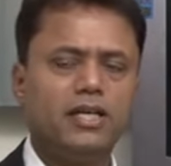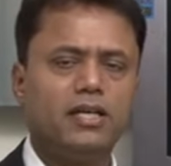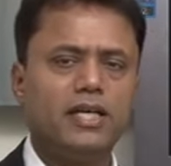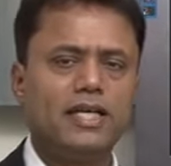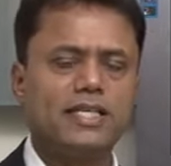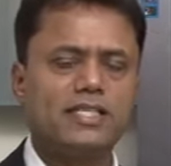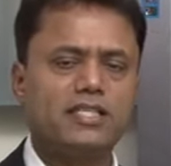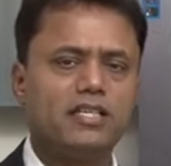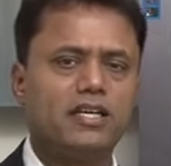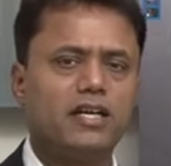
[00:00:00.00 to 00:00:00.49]

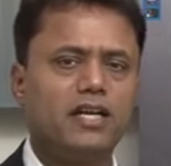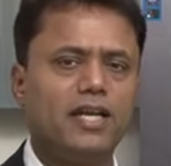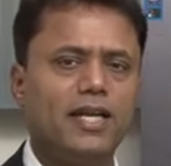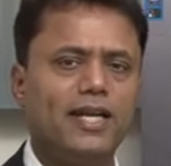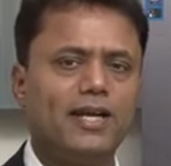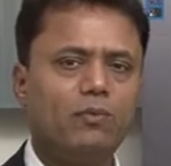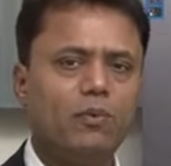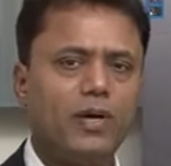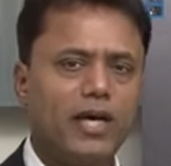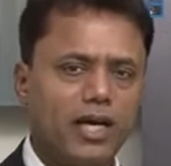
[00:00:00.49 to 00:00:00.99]
external
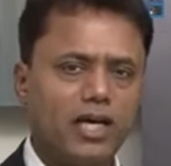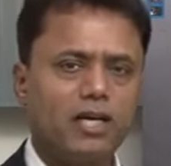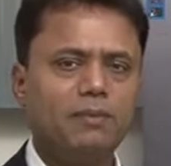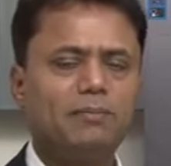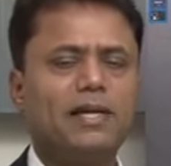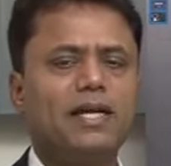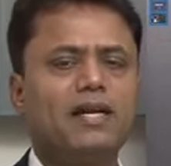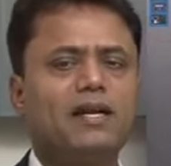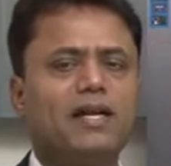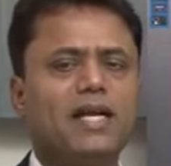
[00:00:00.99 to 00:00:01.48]

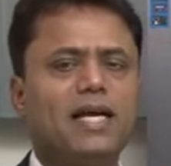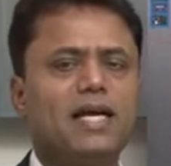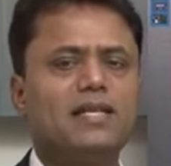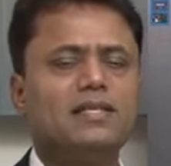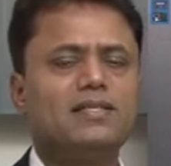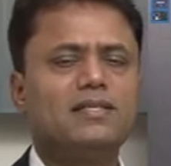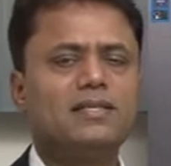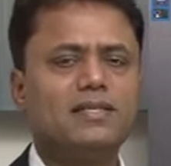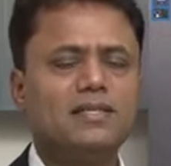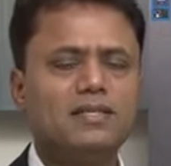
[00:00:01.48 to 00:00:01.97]
environment
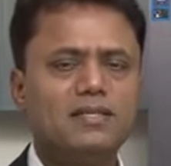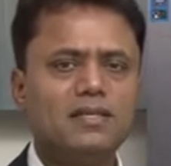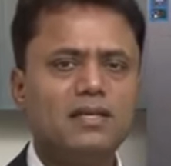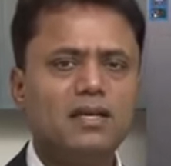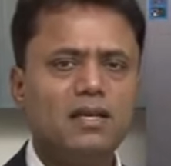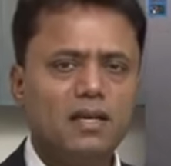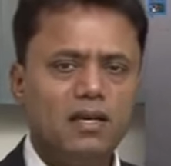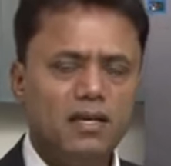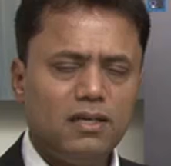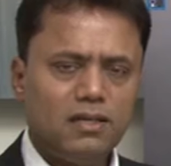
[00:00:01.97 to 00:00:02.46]
analysis,
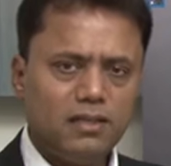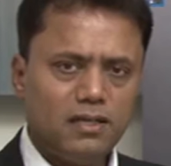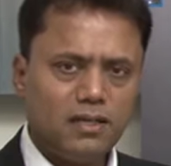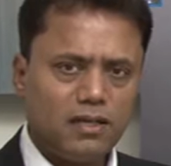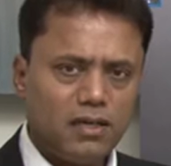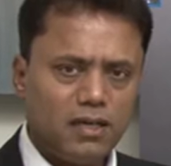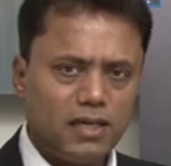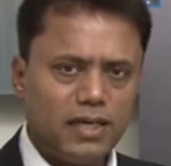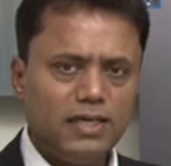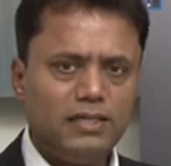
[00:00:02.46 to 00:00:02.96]
there
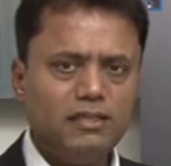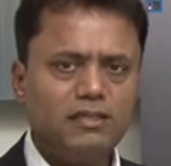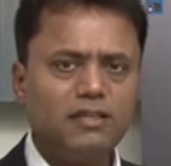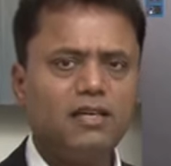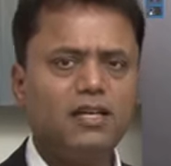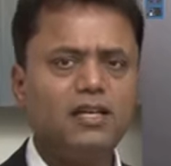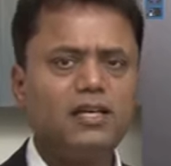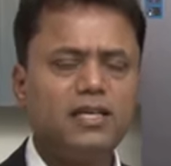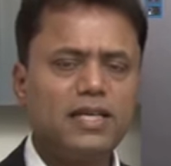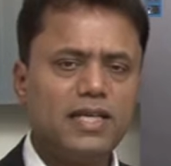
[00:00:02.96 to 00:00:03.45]
are
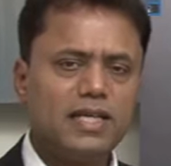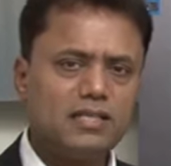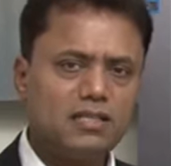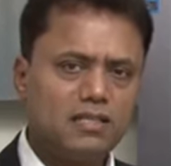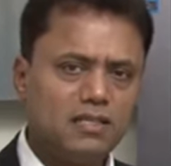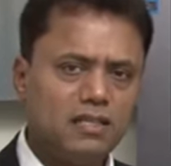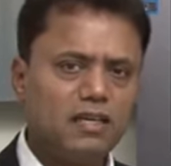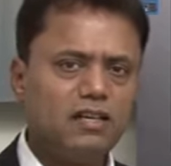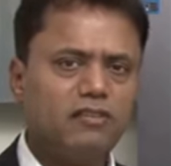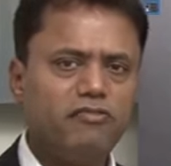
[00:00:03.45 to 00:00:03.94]
internal and
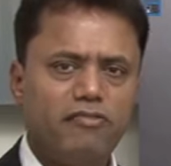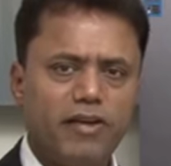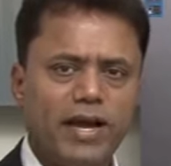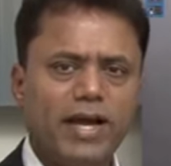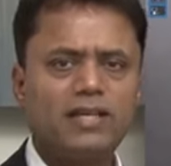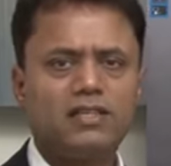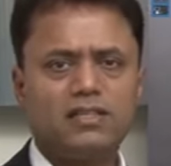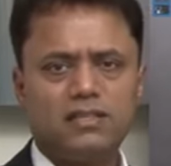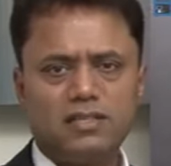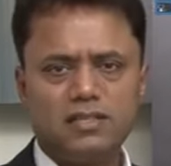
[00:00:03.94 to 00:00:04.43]
external
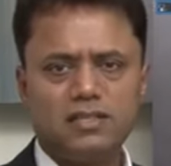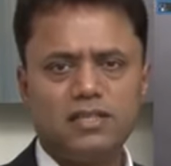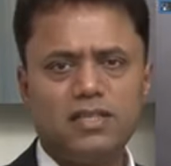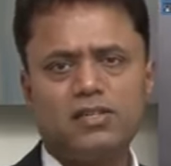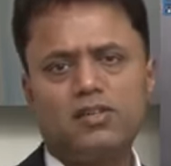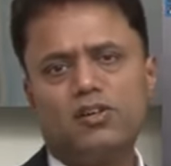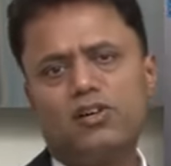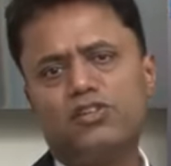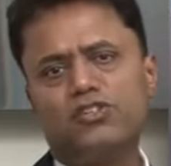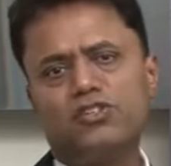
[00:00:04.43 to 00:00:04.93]
factors
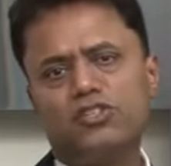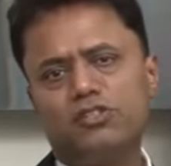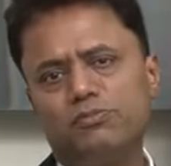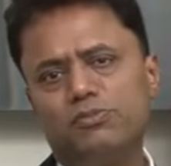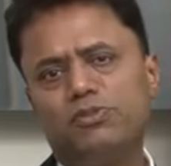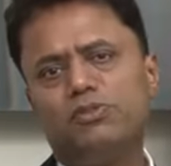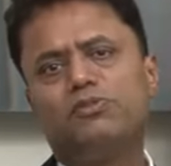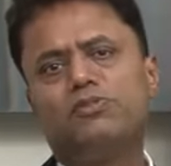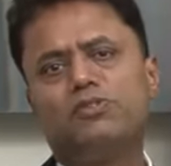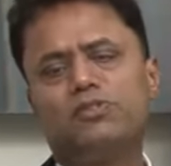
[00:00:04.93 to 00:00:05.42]
that
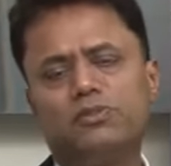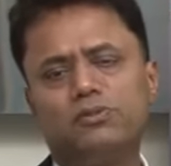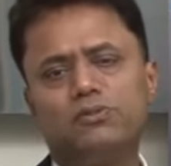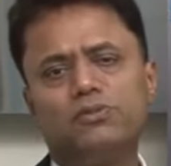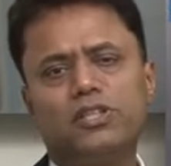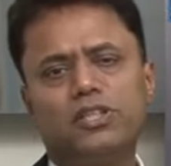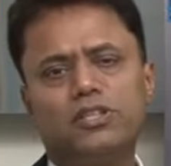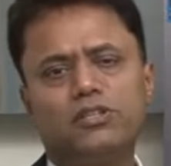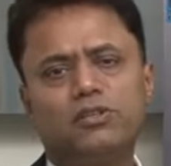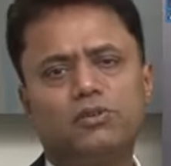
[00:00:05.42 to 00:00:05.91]
contribute
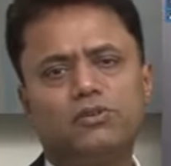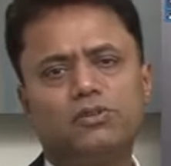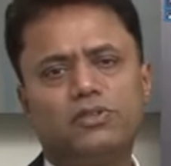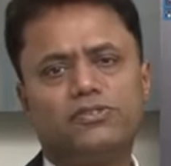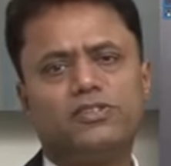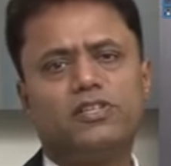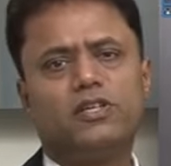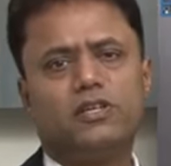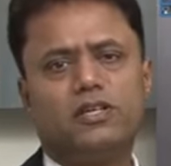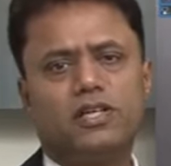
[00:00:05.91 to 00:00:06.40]
to the growth
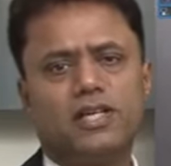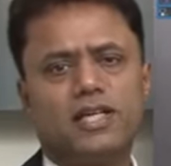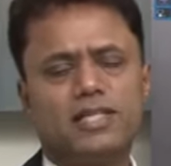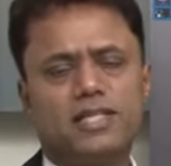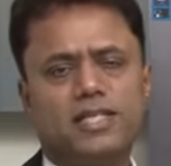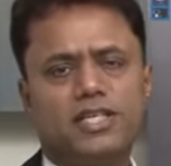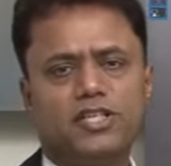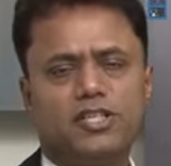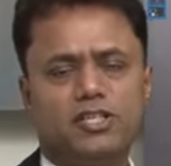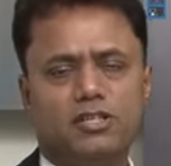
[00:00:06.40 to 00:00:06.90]
of the
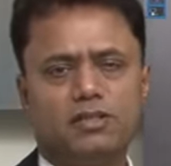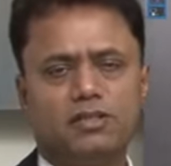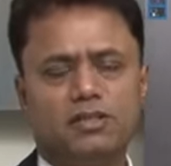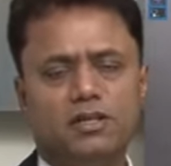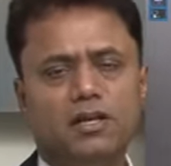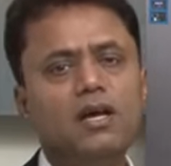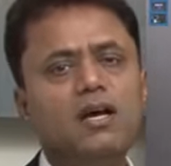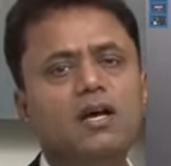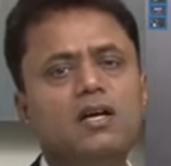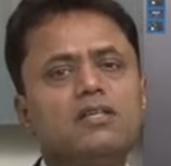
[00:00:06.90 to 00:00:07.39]
organization.
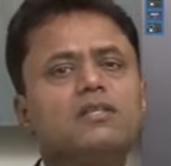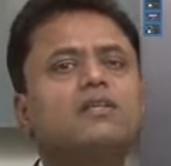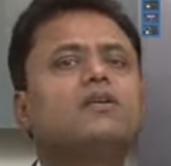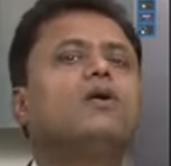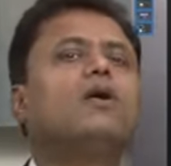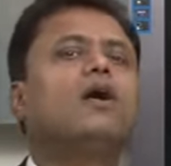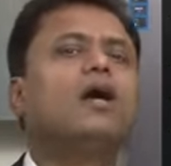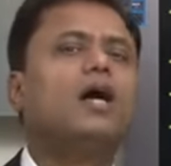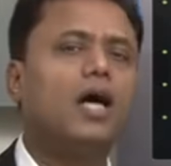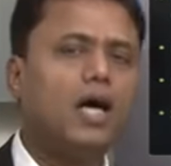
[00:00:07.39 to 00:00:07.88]

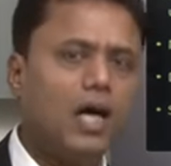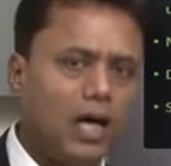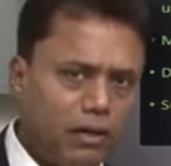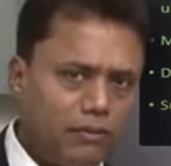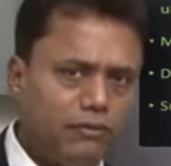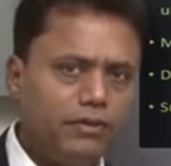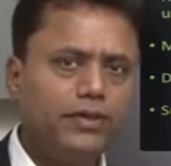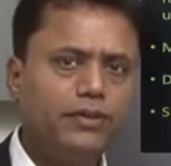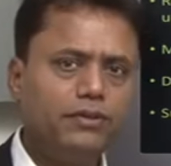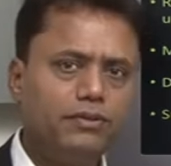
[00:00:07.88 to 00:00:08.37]
So
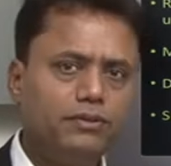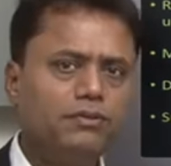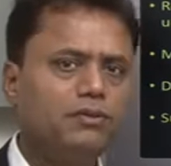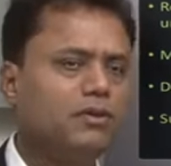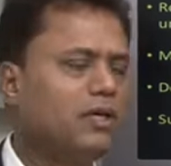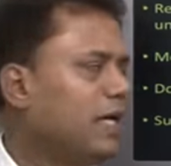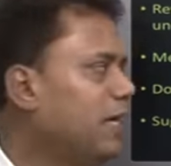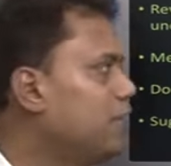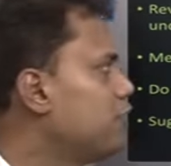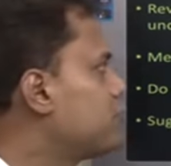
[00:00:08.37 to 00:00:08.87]
how do
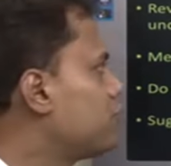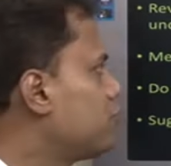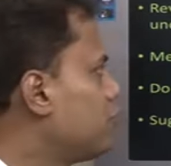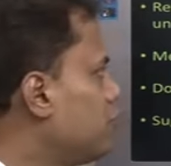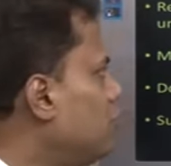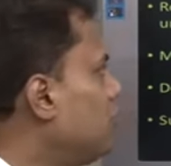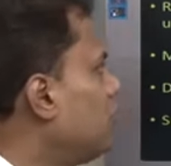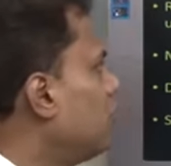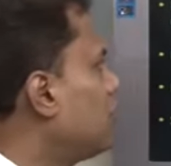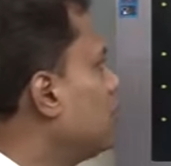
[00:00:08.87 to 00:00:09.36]
you
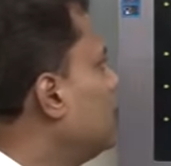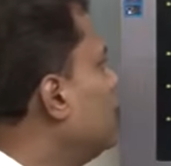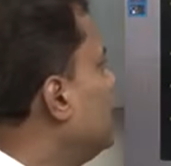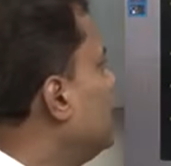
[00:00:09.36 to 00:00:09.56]
ensure